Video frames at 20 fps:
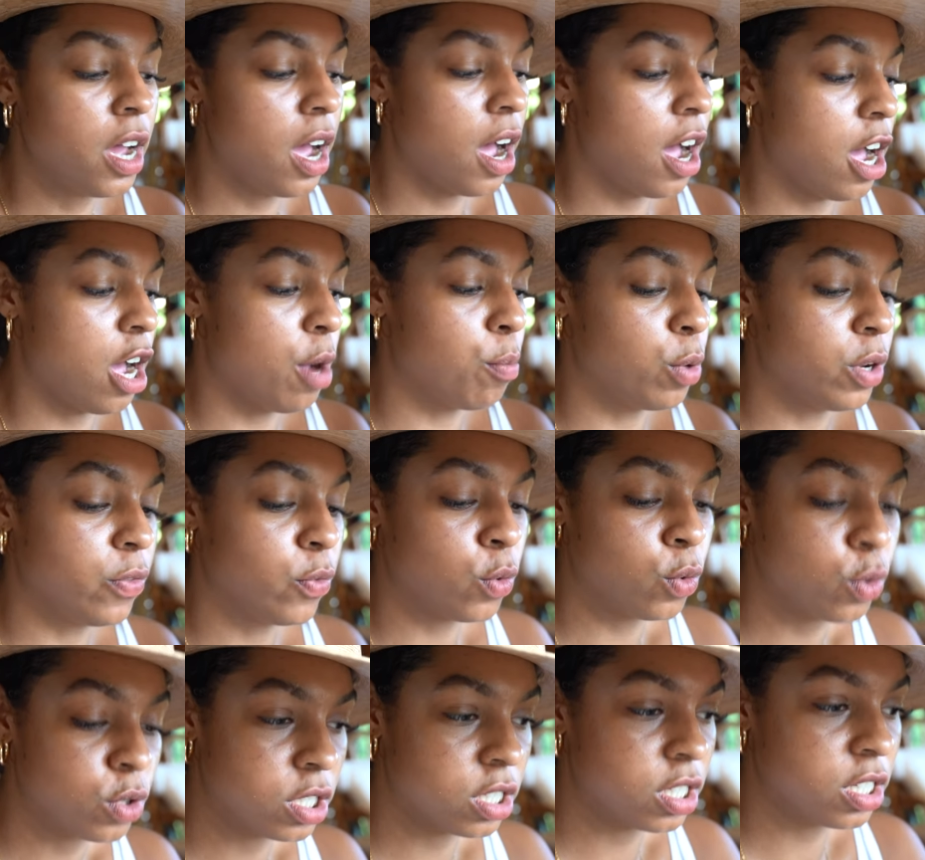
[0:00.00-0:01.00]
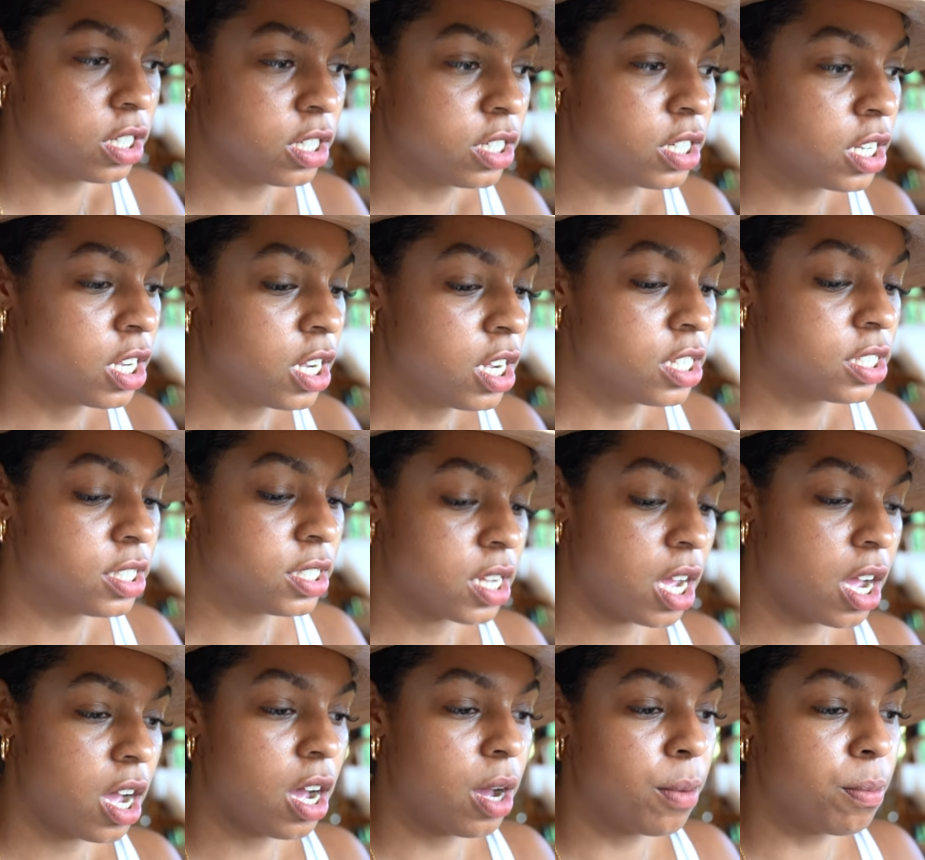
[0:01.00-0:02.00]
Um, we've ordered
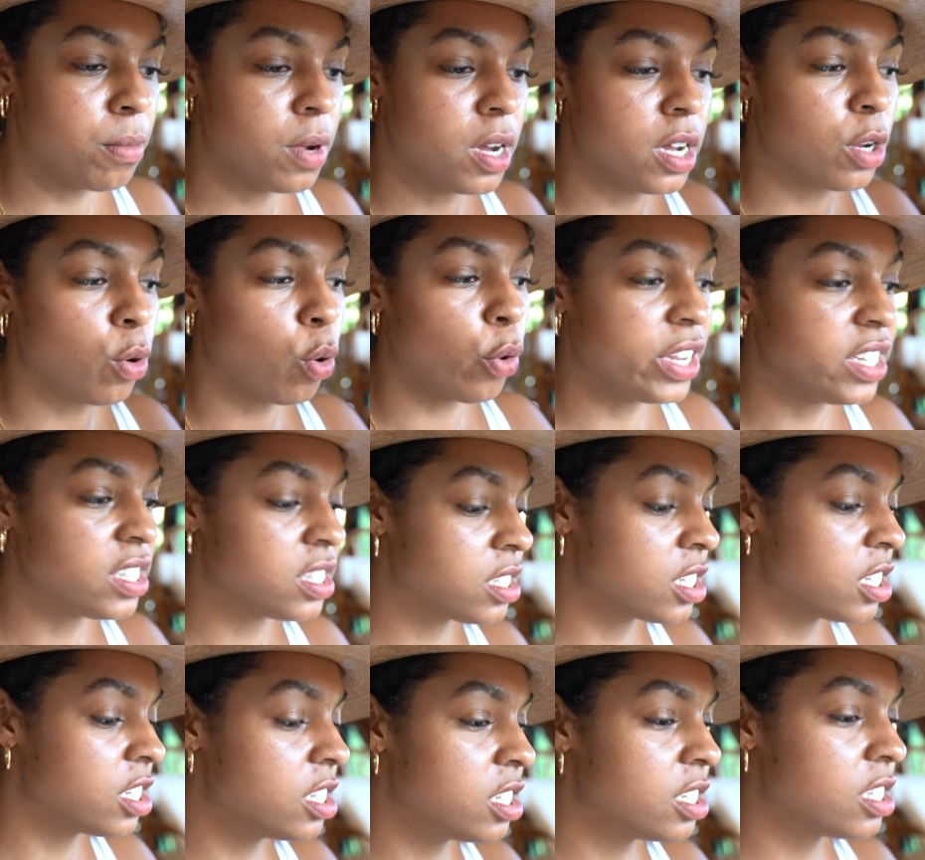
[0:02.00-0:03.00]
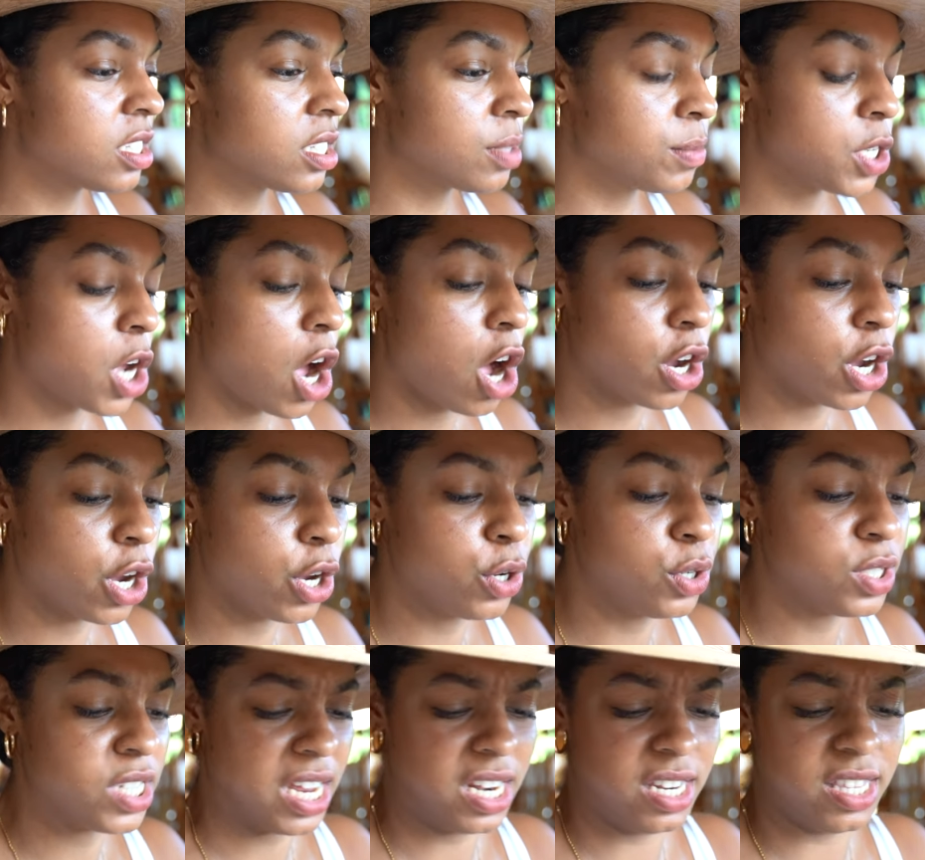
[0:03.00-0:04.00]
some oysters and
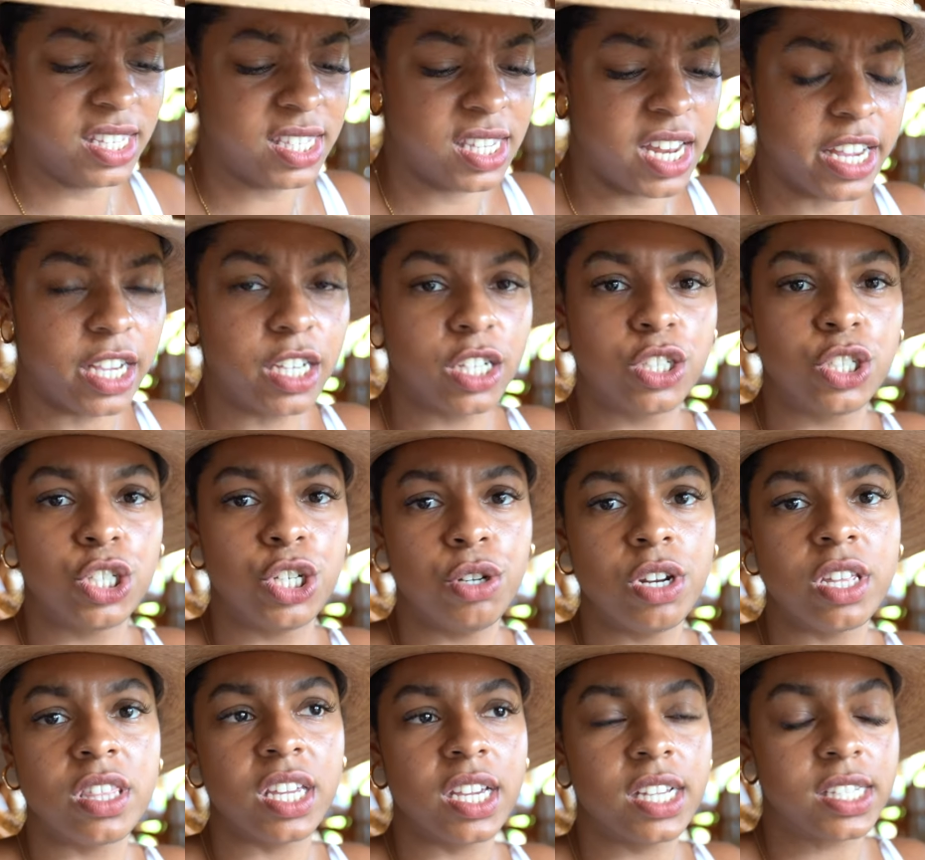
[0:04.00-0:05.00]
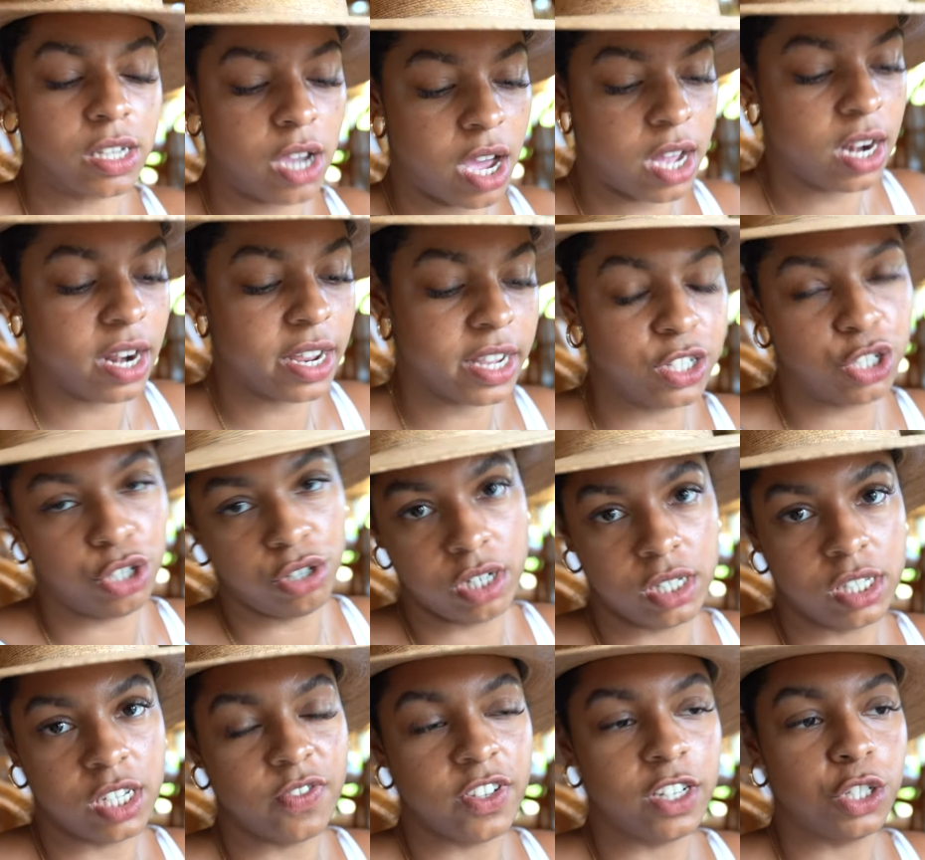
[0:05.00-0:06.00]
tacos and this like tuna thing. It's kind of like a tuna
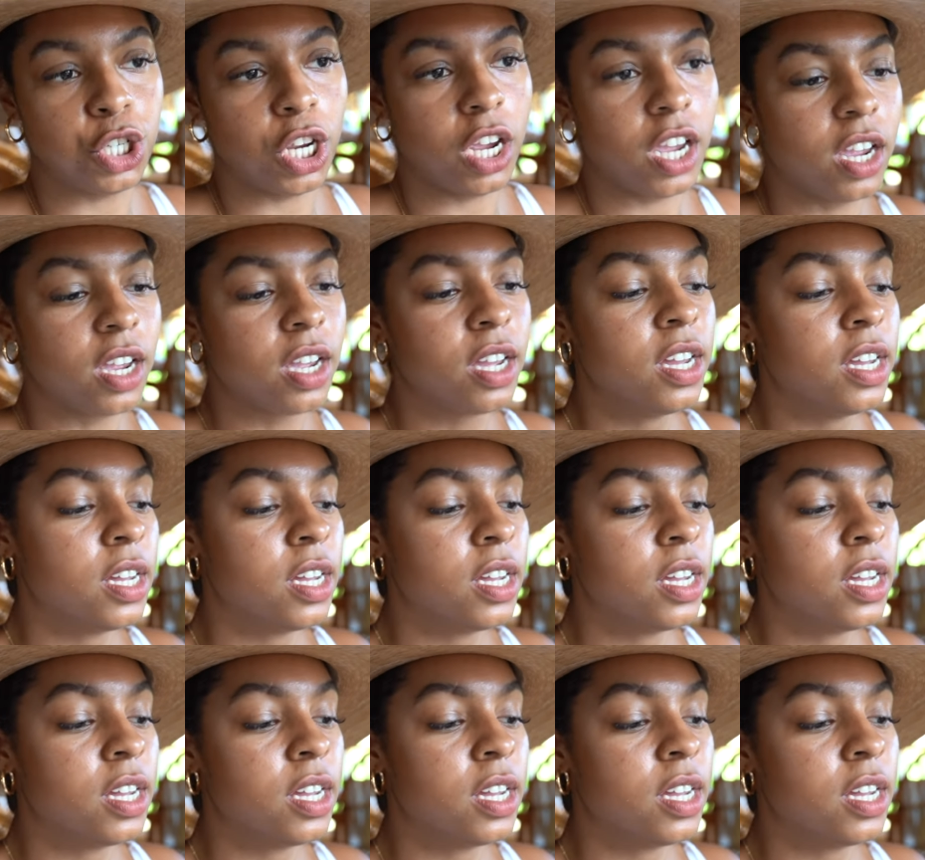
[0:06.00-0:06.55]
ceviche.